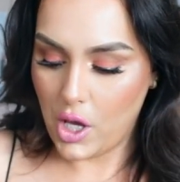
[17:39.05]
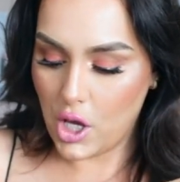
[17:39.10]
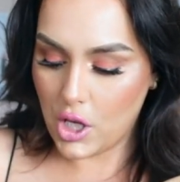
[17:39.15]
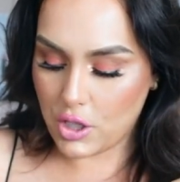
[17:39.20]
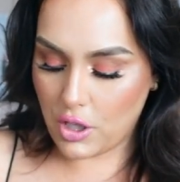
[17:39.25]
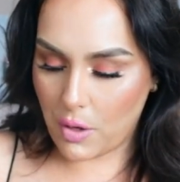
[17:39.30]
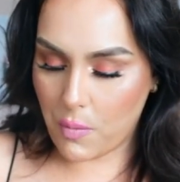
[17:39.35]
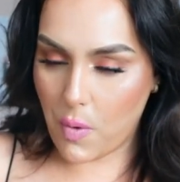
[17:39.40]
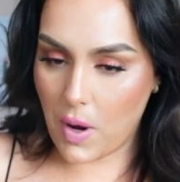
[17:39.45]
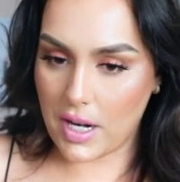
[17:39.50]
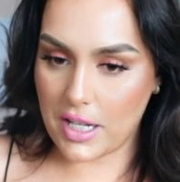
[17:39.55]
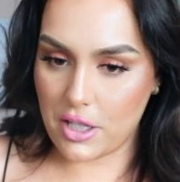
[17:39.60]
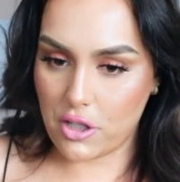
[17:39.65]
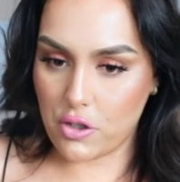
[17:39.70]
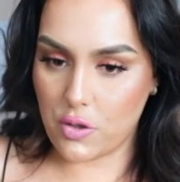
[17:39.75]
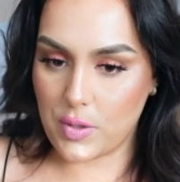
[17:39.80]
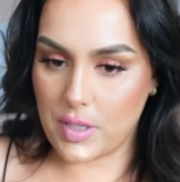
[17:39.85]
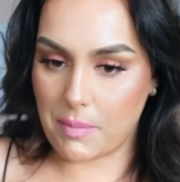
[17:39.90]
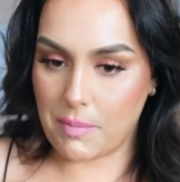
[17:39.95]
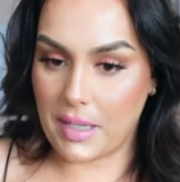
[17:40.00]
So I wanted to
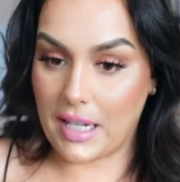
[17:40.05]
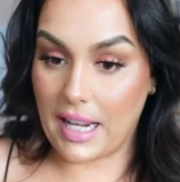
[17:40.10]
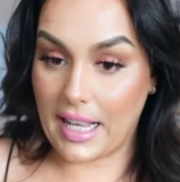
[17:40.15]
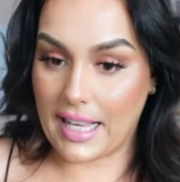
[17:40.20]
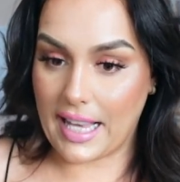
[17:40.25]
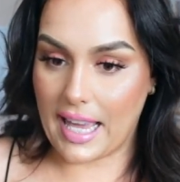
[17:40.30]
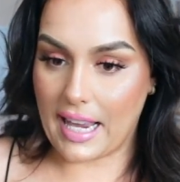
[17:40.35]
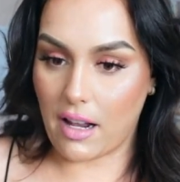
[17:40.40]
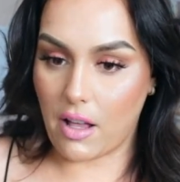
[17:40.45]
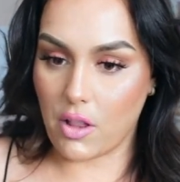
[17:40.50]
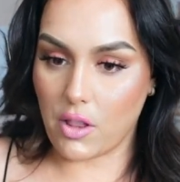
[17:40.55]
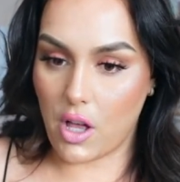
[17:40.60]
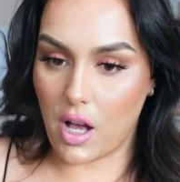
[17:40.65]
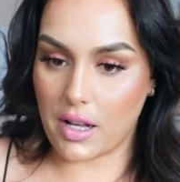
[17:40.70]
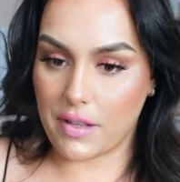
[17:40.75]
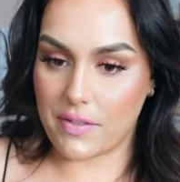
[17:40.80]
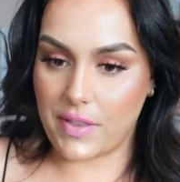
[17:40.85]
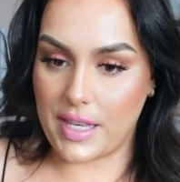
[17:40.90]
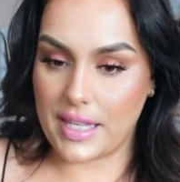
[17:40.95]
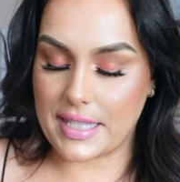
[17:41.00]
do something again
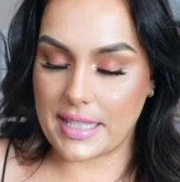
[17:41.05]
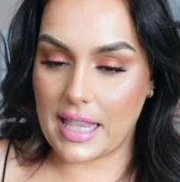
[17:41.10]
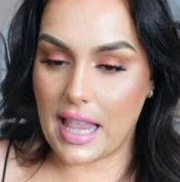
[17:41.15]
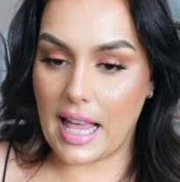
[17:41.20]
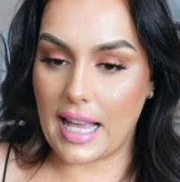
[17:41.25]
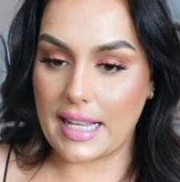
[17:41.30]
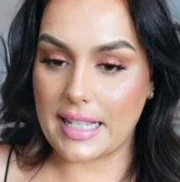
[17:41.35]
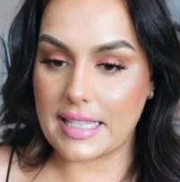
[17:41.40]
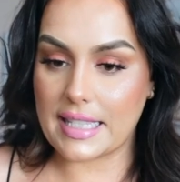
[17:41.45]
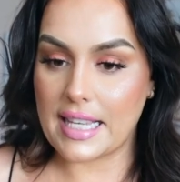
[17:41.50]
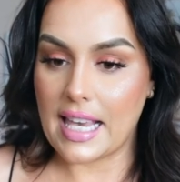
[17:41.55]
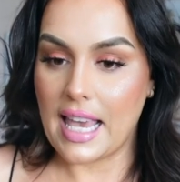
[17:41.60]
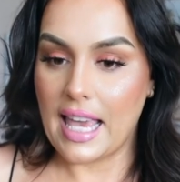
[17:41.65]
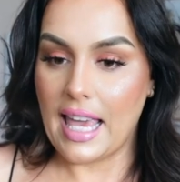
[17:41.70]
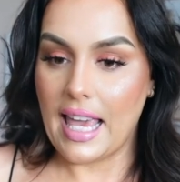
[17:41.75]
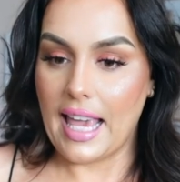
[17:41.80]
along these lines.